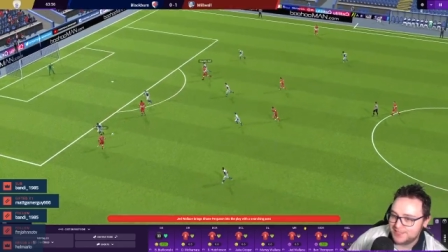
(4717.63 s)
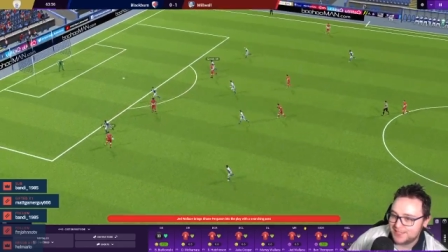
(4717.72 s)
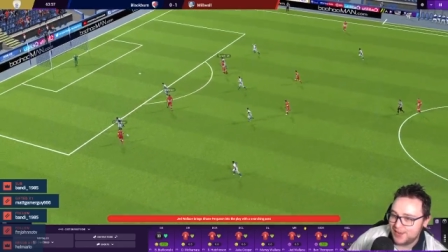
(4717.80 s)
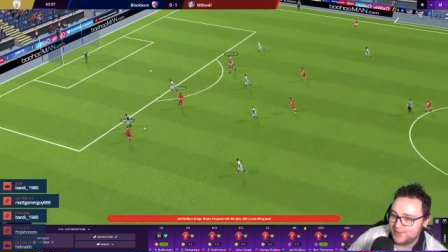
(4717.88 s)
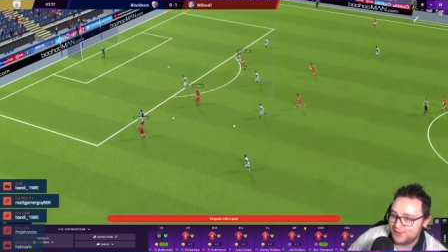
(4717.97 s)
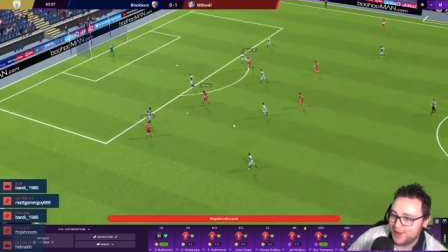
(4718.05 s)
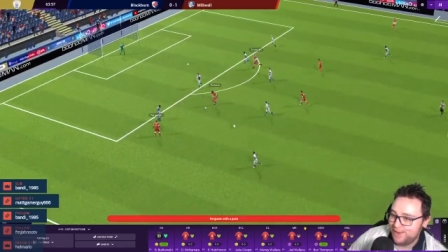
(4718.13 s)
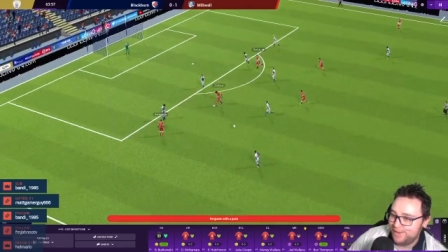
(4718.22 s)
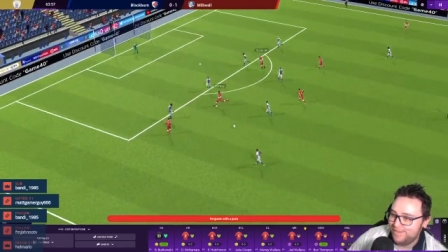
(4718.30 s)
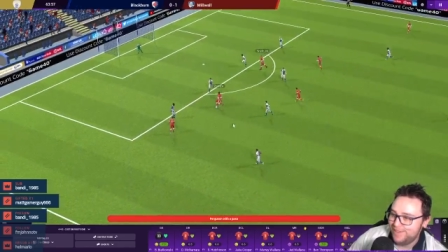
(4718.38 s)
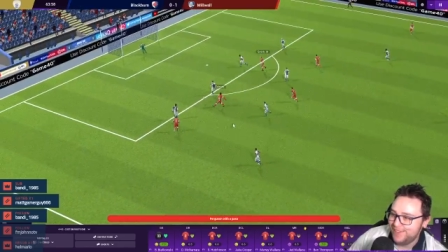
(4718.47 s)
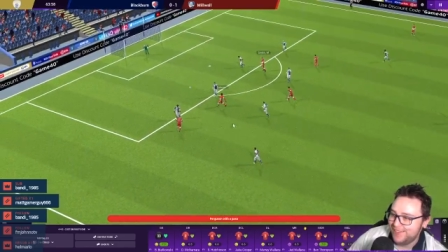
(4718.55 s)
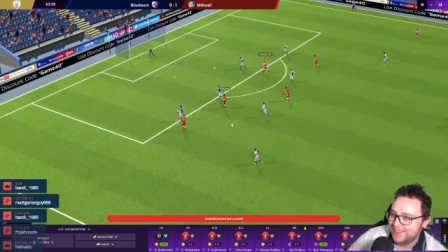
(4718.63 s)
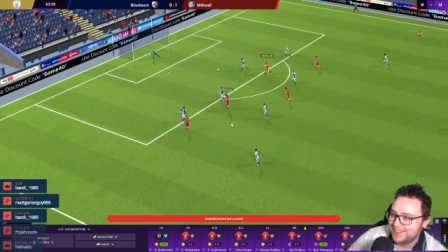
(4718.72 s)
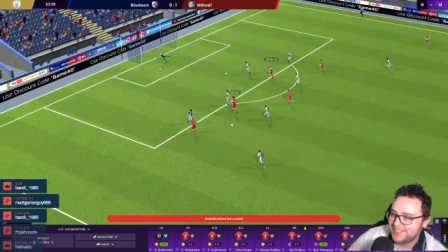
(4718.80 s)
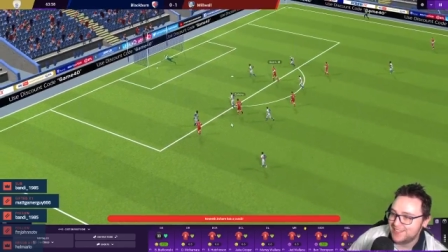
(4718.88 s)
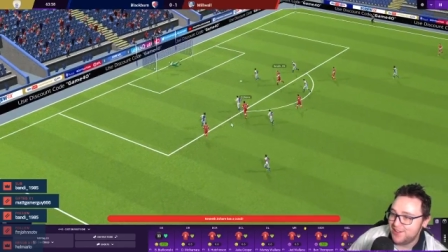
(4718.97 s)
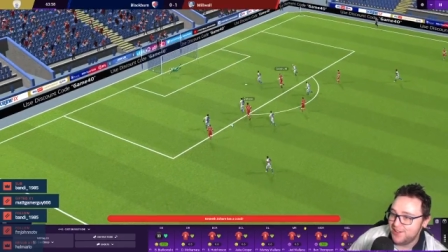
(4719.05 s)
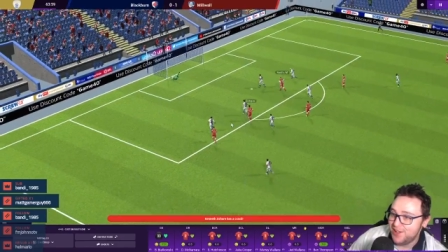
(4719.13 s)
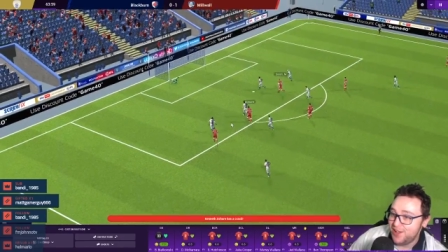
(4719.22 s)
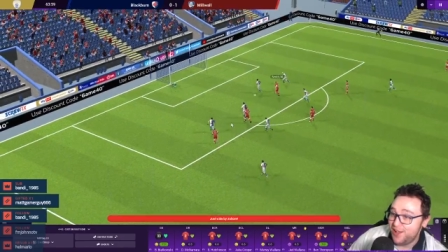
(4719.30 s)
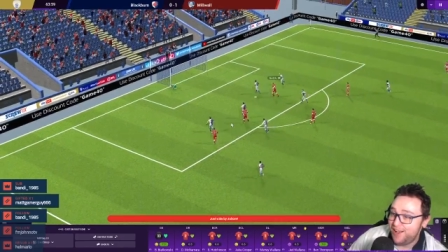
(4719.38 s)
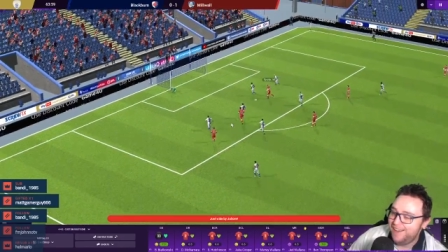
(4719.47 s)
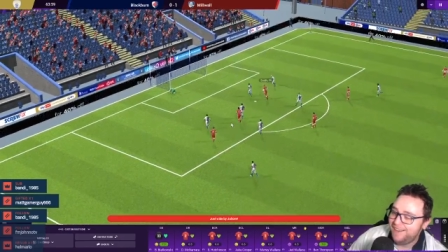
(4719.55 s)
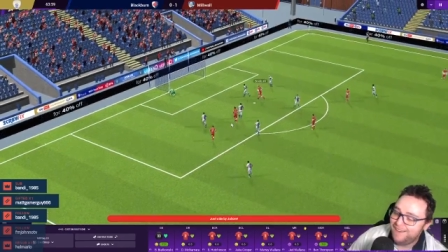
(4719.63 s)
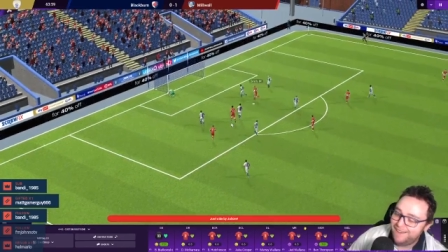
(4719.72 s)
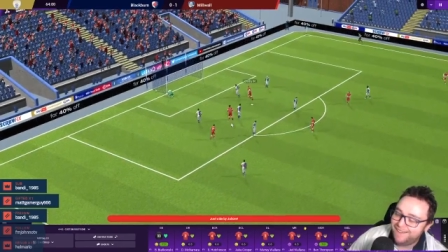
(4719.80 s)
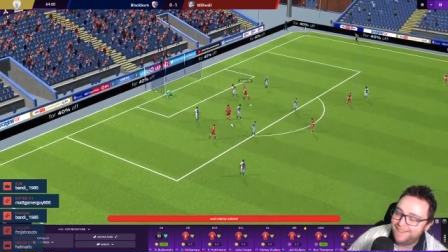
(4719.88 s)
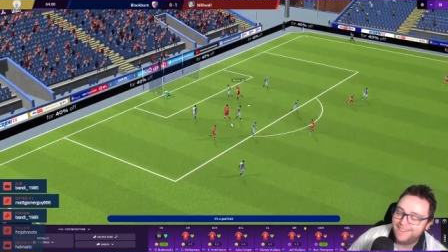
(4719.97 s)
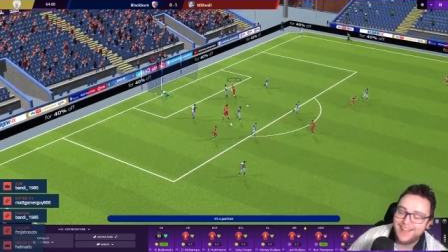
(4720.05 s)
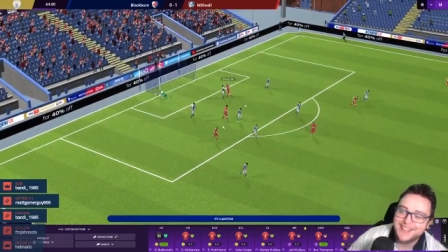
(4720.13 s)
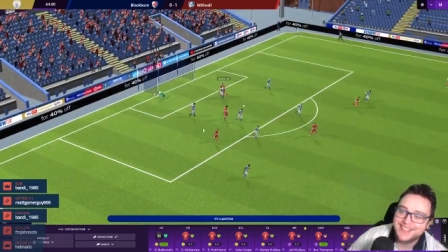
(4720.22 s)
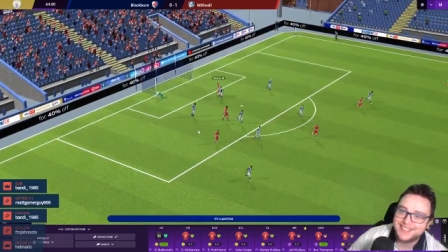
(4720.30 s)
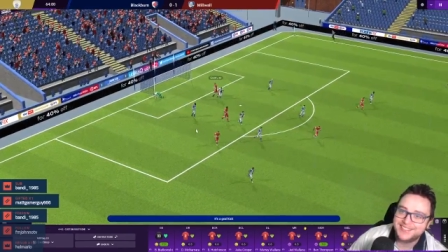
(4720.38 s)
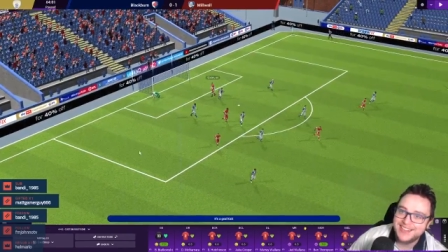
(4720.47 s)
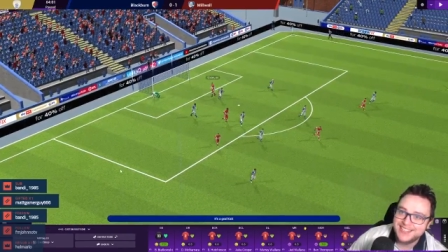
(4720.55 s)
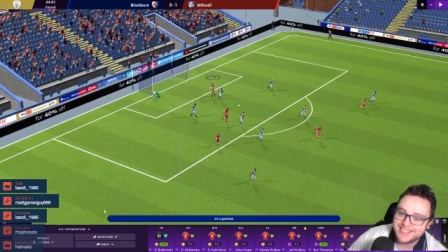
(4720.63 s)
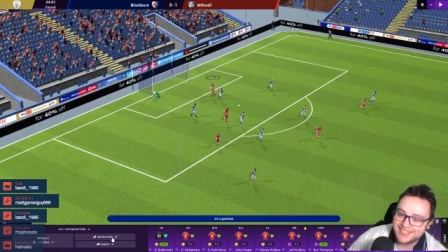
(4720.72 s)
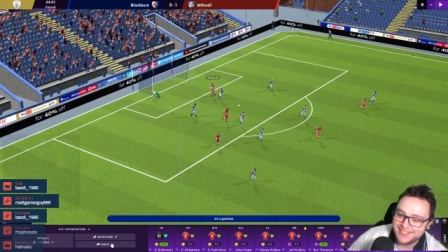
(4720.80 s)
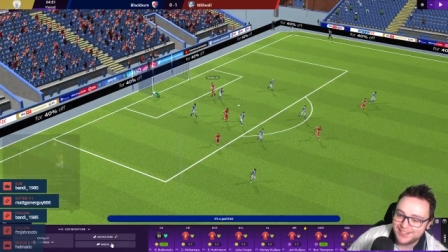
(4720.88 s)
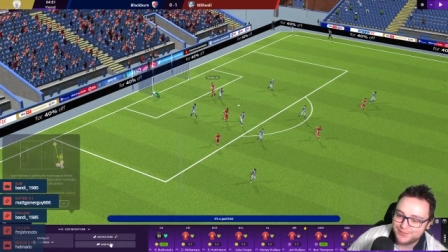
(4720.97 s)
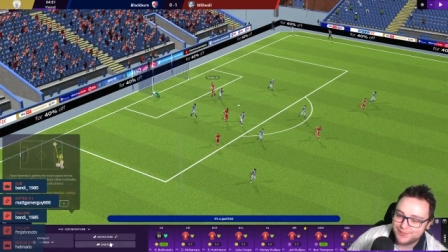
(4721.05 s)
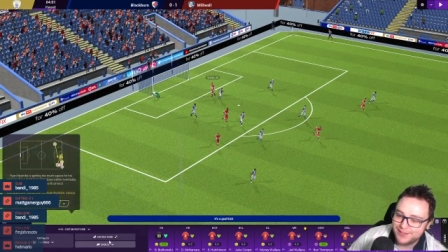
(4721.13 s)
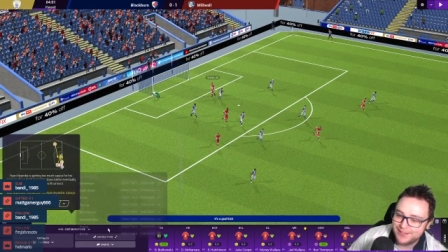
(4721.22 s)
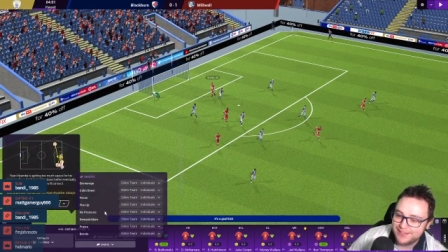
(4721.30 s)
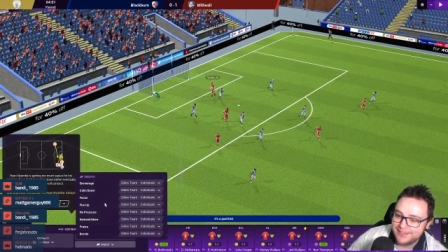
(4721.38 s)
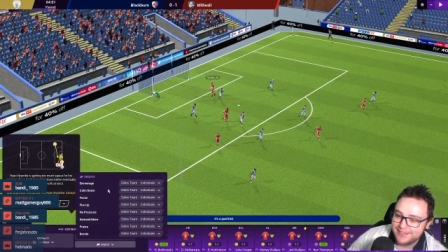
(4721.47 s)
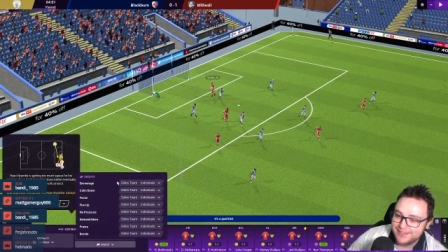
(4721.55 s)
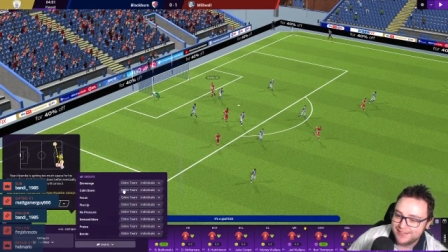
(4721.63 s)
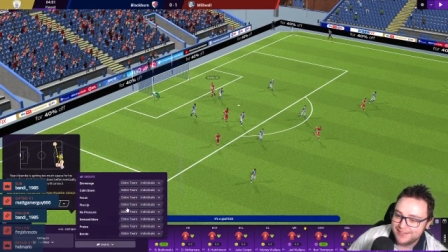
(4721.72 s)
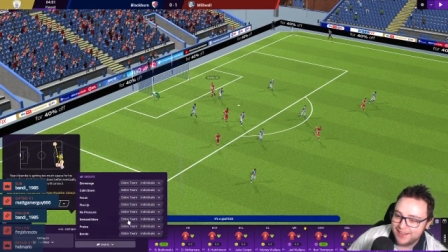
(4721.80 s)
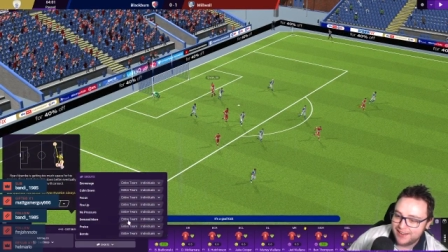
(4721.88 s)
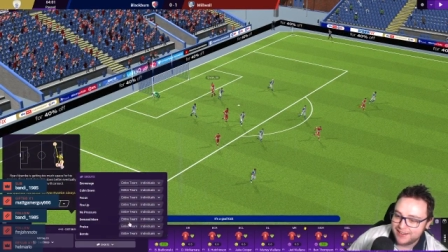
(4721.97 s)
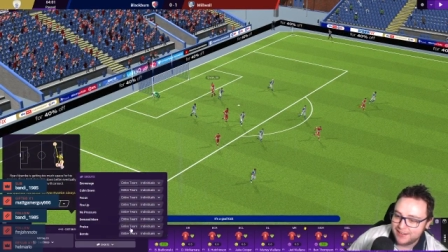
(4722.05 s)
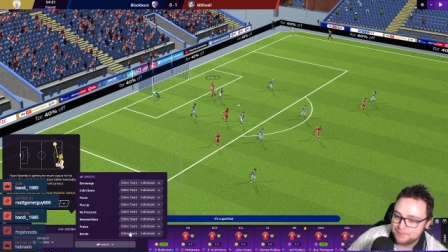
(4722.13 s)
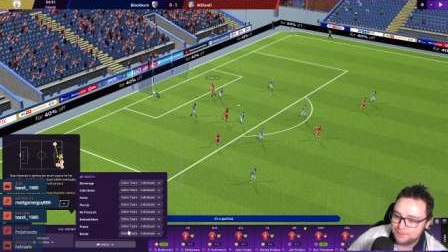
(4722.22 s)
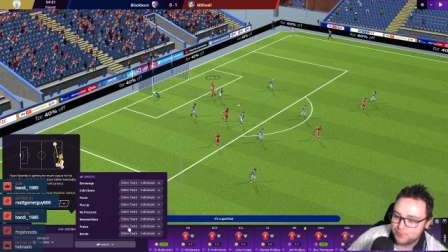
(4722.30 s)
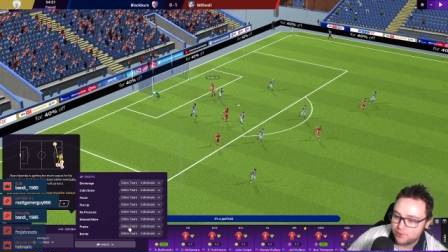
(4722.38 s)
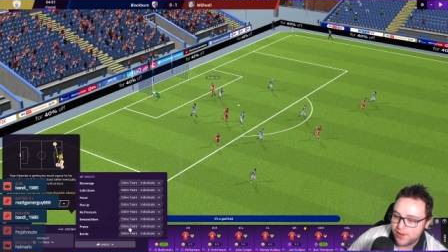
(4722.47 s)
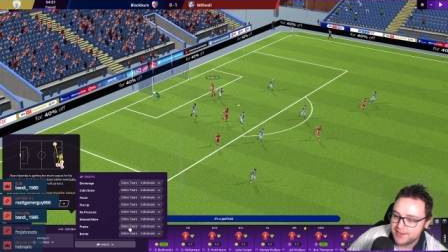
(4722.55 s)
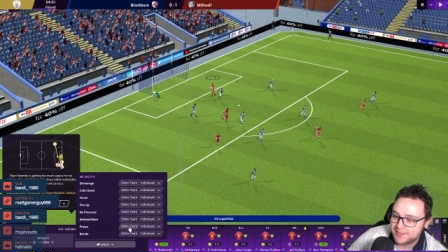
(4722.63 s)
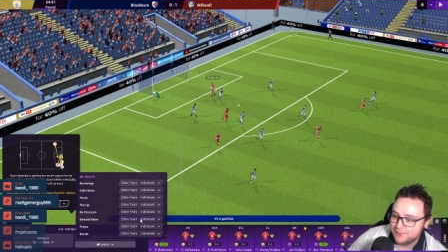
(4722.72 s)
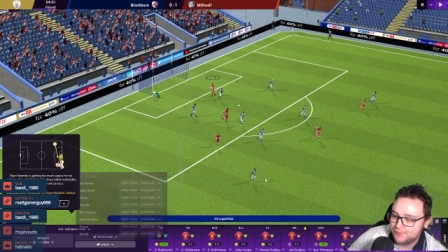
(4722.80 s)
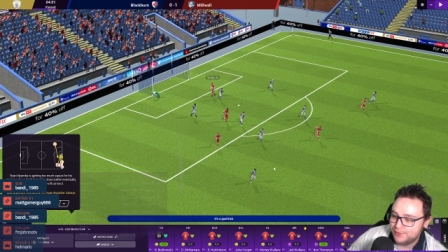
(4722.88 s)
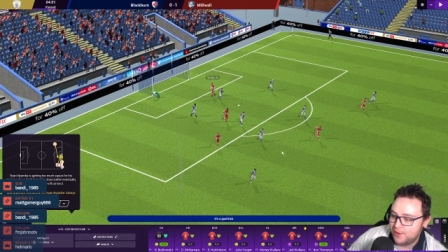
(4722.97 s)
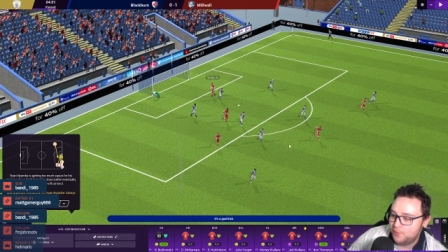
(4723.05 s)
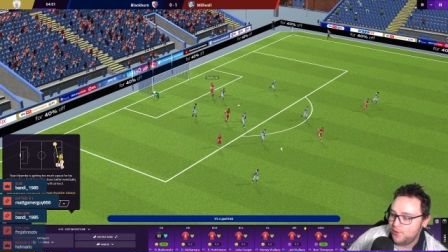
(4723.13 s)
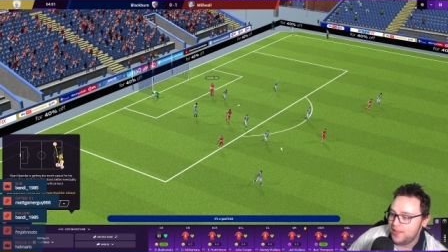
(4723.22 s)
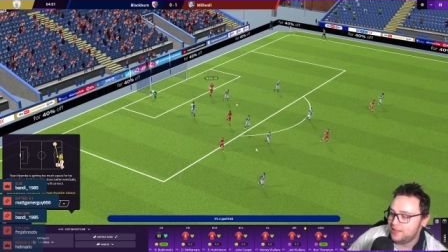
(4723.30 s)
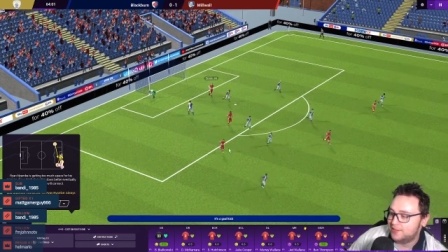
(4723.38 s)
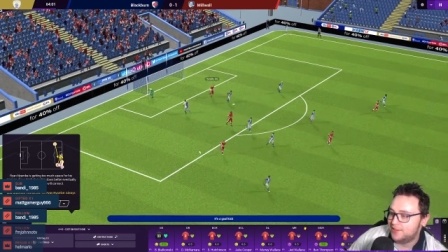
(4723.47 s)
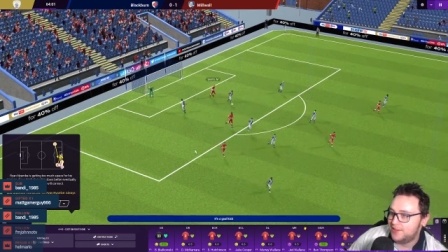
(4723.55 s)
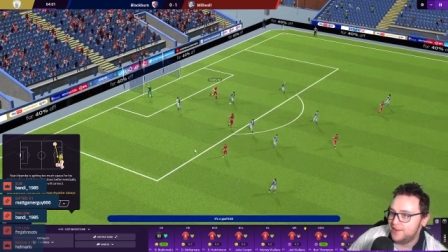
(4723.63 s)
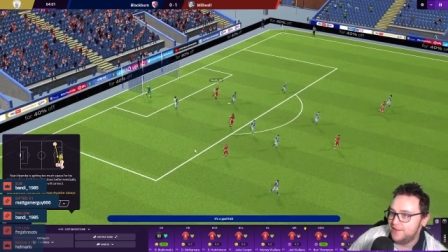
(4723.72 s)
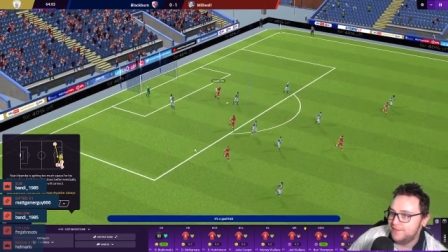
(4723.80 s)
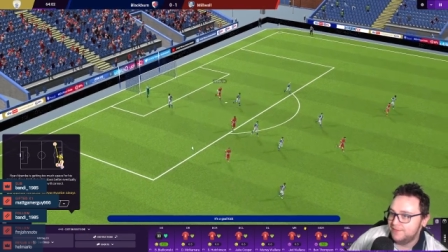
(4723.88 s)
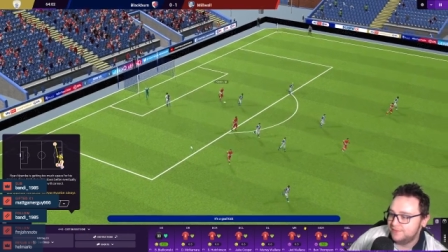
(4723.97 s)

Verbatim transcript: save now. Zaha! Oh, end-to-end -end stuff. I gotta praise them for that. Well done.